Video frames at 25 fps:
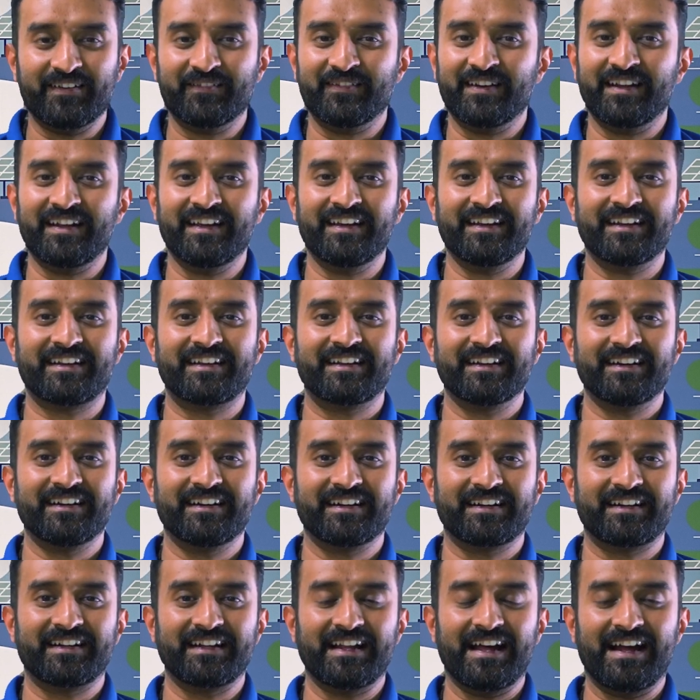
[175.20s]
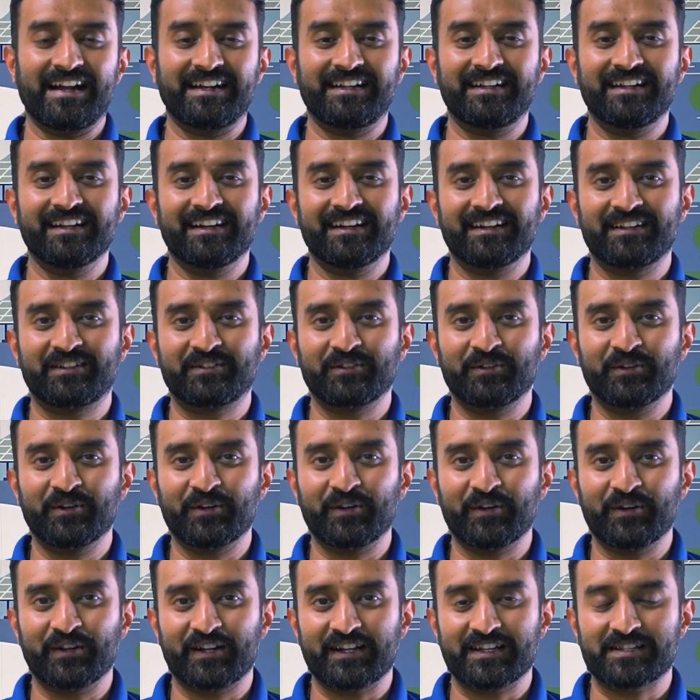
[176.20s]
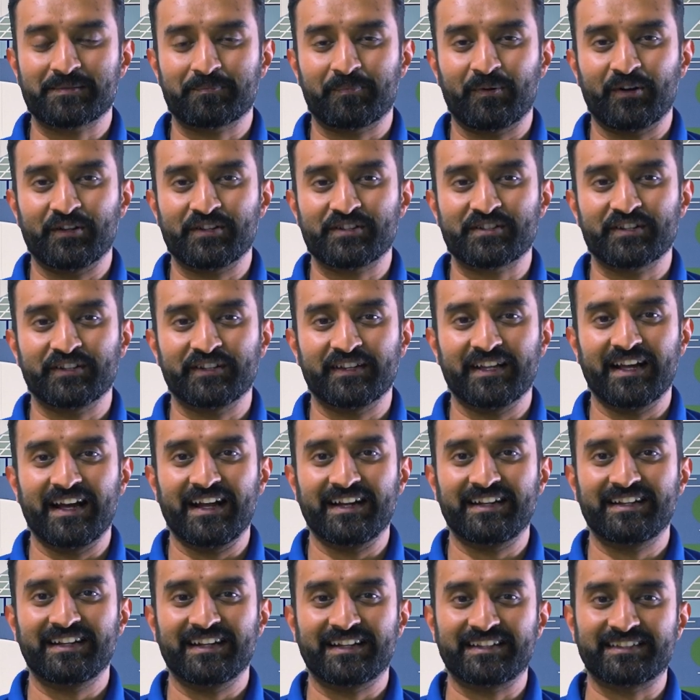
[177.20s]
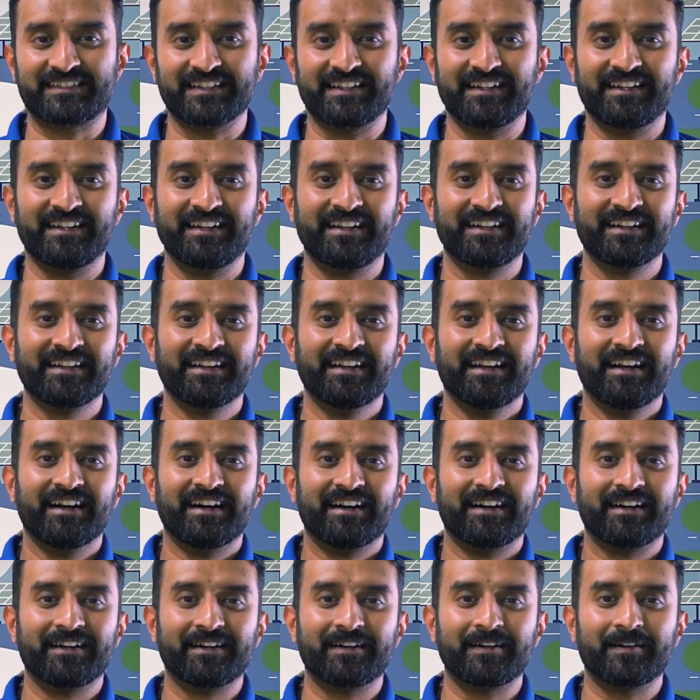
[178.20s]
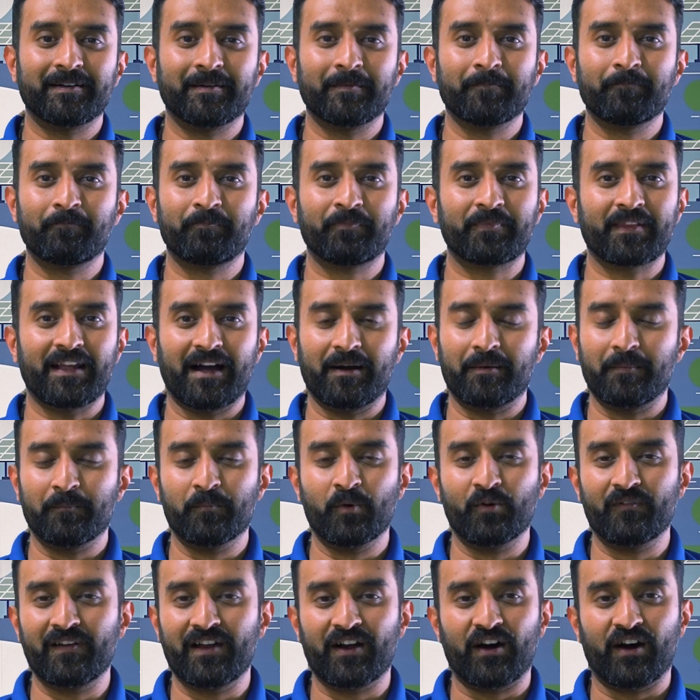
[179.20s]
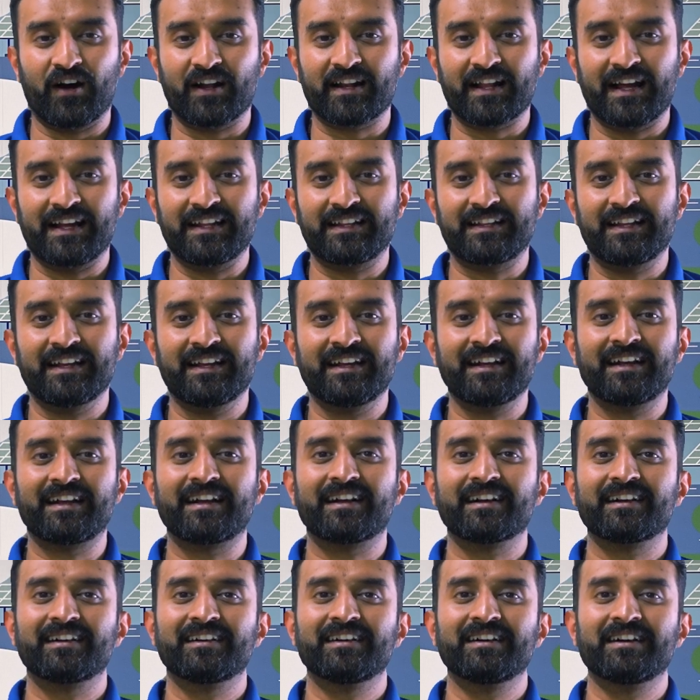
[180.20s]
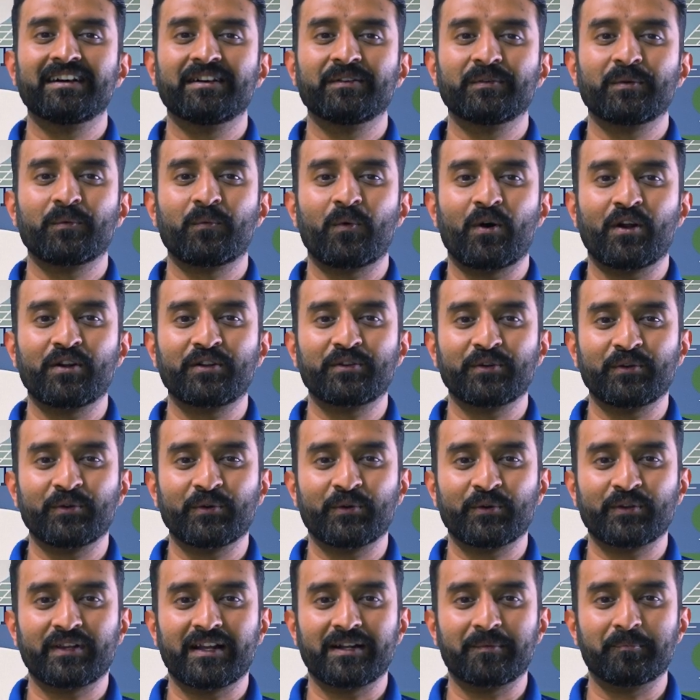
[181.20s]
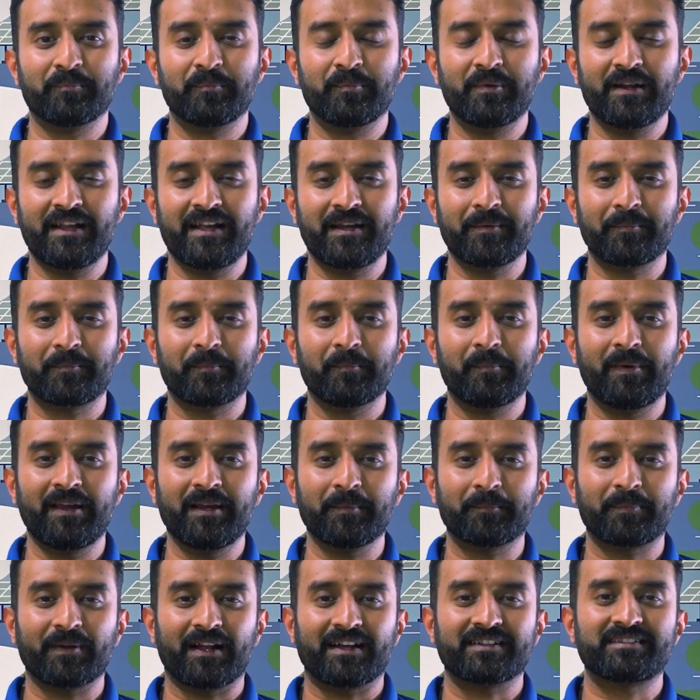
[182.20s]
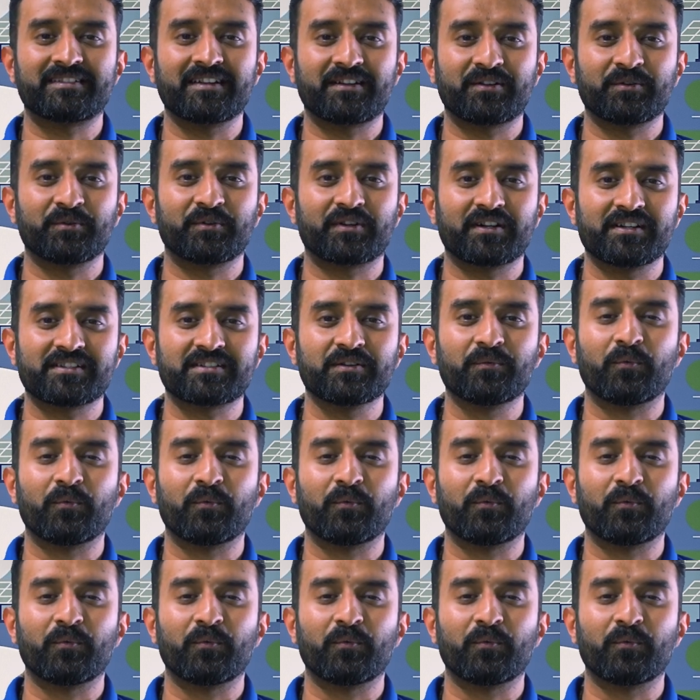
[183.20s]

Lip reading: very glad to know your response on that. Excellent. Moving on, I think we want to know that being plastic neutral is a